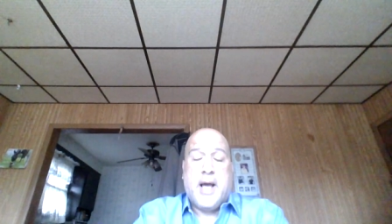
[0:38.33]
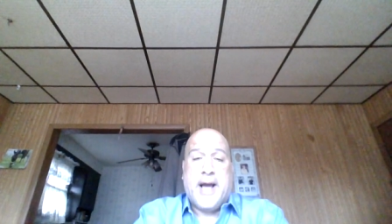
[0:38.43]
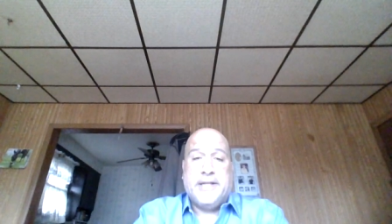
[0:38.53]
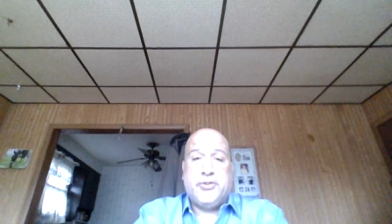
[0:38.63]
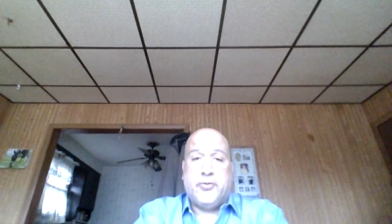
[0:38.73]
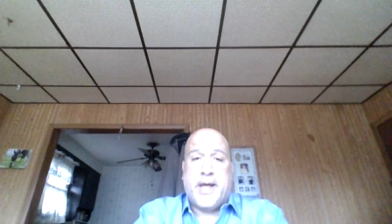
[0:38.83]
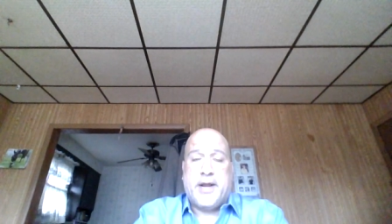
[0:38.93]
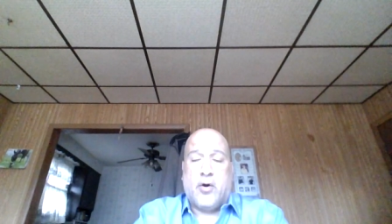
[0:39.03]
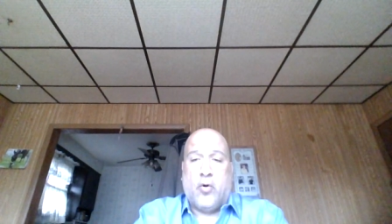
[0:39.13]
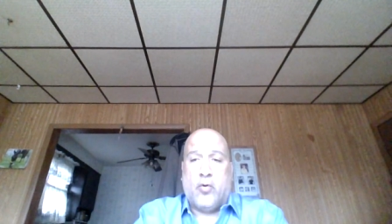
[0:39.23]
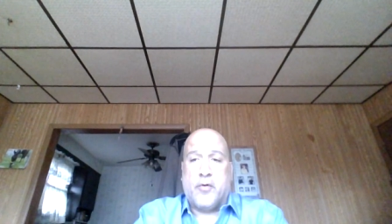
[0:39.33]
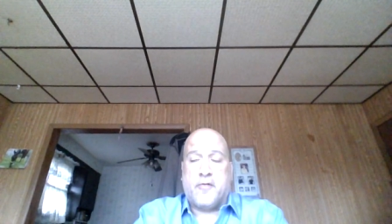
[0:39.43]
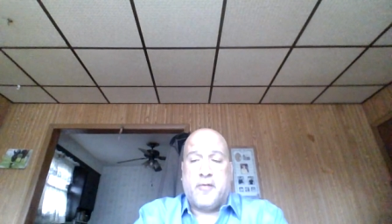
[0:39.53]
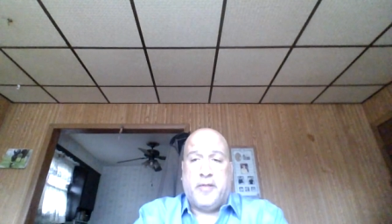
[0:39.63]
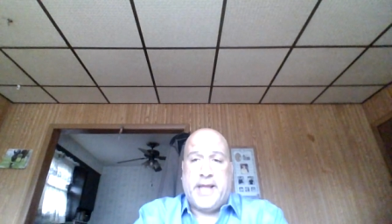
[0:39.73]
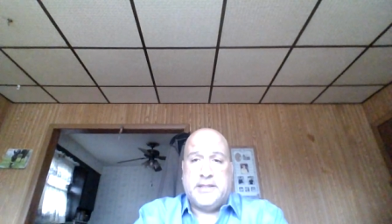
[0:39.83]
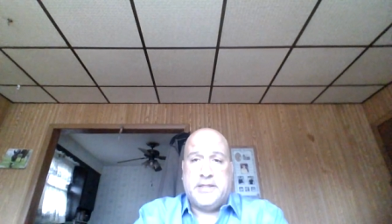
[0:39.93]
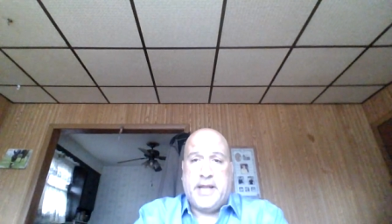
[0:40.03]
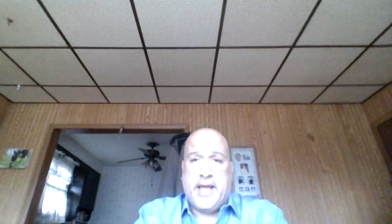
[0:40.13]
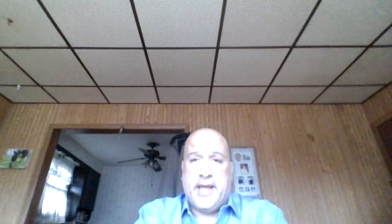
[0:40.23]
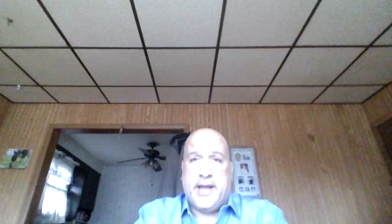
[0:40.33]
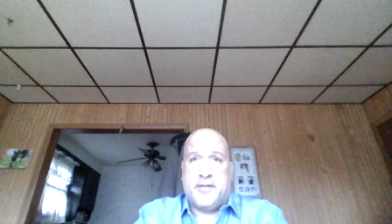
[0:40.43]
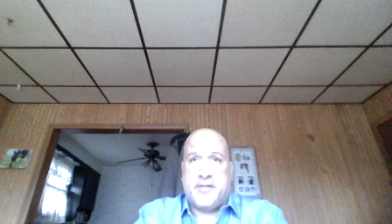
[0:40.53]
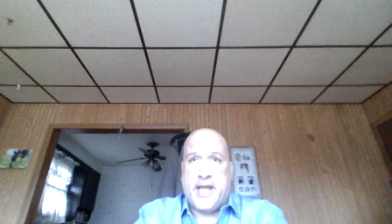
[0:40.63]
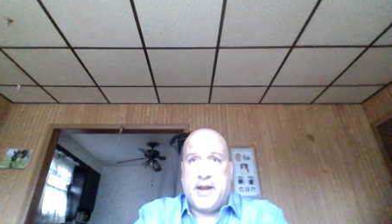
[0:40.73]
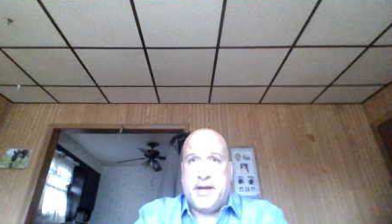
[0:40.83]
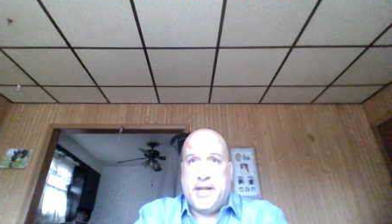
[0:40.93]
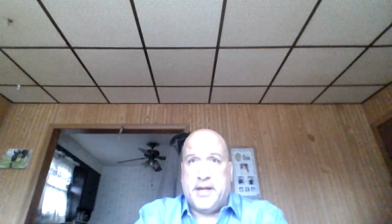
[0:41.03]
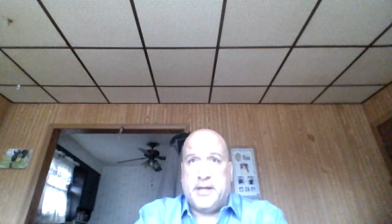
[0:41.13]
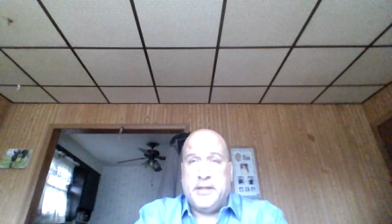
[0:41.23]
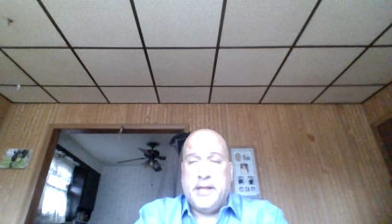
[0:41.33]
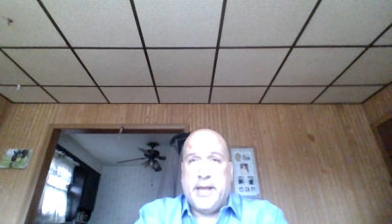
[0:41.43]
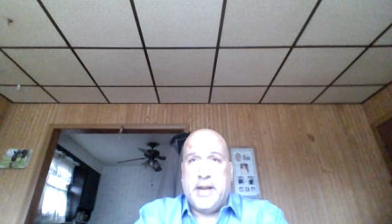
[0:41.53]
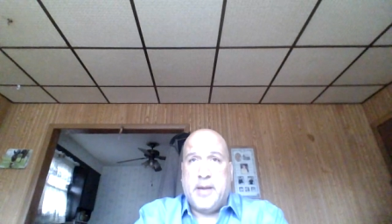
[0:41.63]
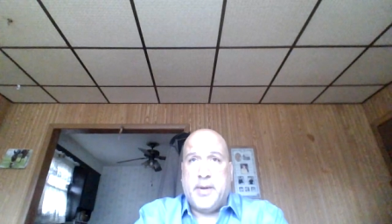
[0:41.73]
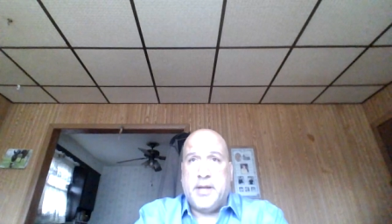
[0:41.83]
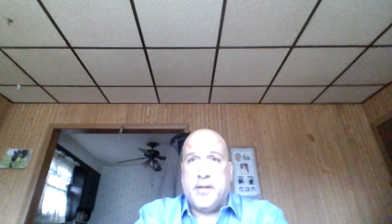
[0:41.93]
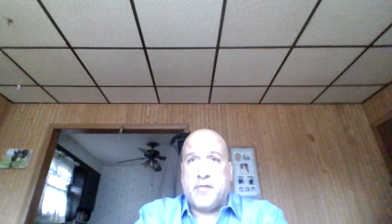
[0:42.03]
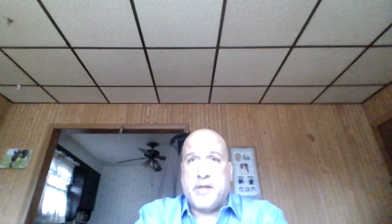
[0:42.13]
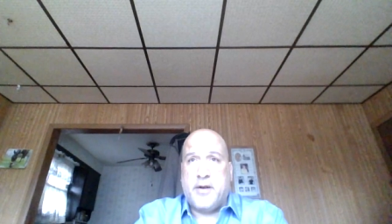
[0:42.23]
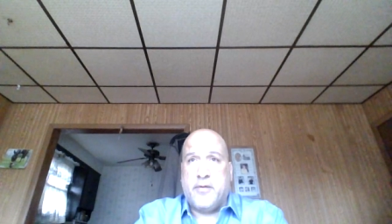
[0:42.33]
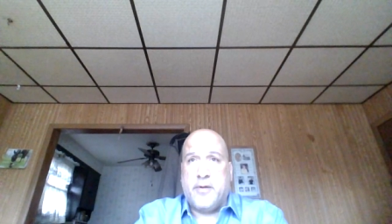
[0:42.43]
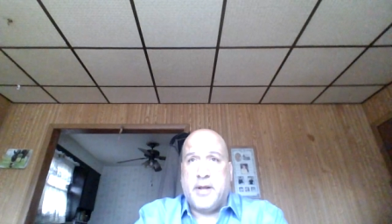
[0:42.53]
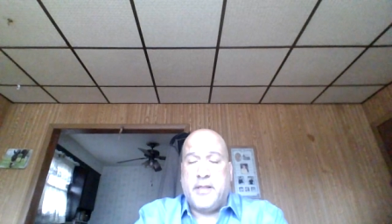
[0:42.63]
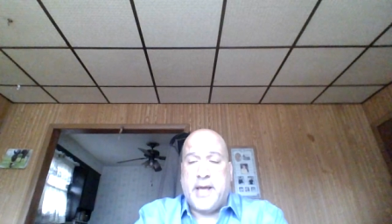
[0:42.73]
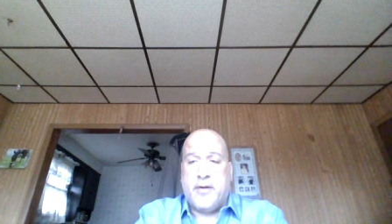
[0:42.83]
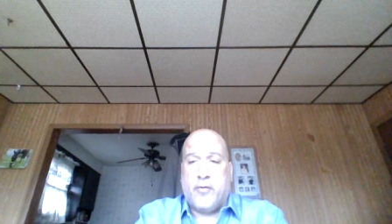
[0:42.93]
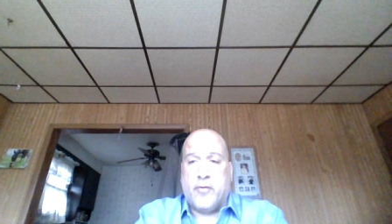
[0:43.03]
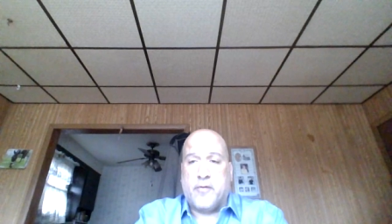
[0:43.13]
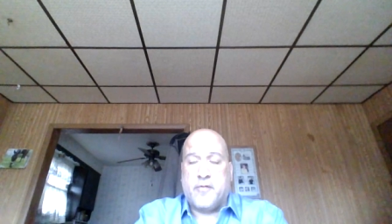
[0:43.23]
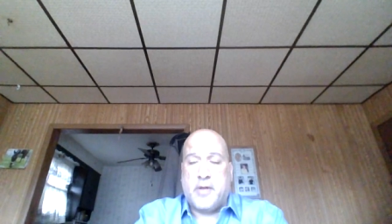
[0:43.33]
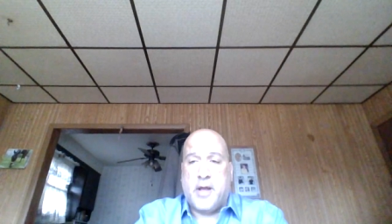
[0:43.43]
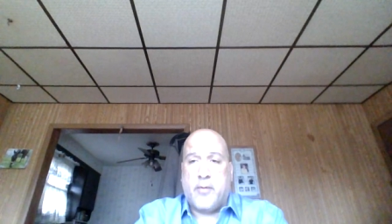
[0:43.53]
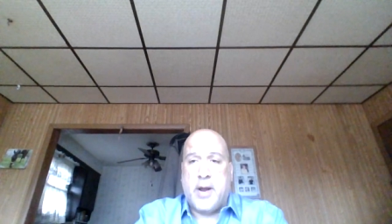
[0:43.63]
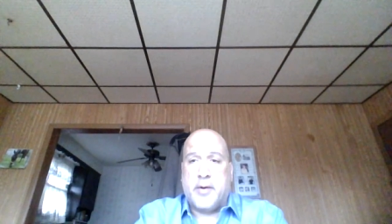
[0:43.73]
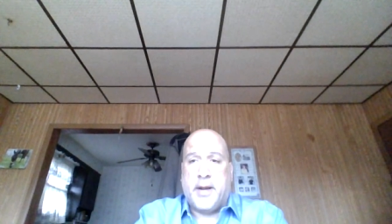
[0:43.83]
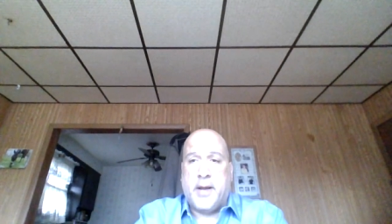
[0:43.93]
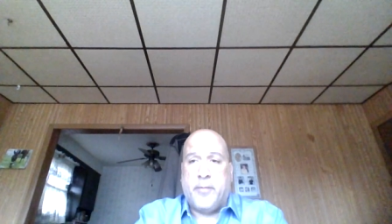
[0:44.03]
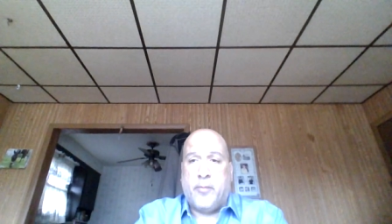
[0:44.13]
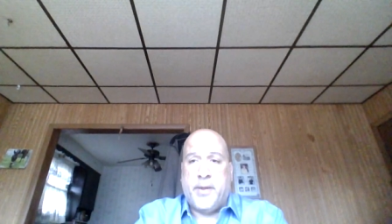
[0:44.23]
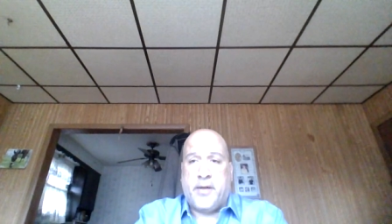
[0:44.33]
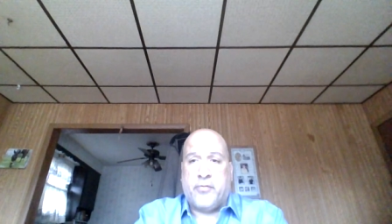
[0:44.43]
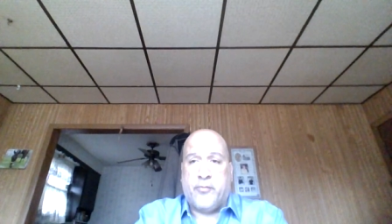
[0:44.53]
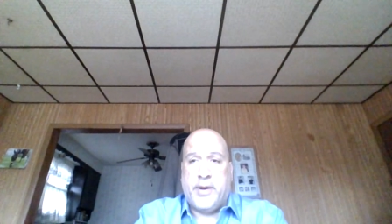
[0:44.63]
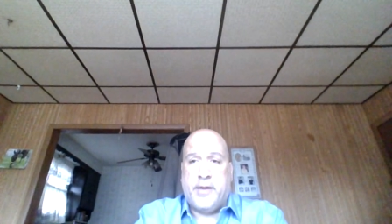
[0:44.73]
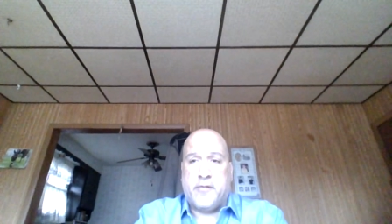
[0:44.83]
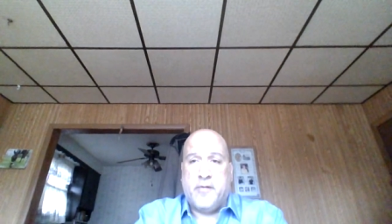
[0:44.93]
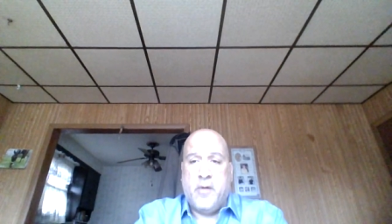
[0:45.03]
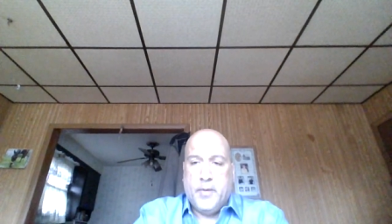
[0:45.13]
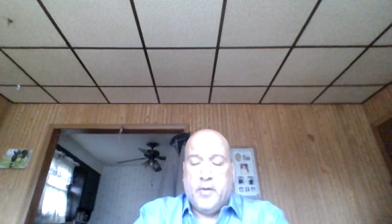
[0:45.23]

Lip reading: I do like a horse late today at Santa Anita, and I'm going to center that horse around a couple pick threes.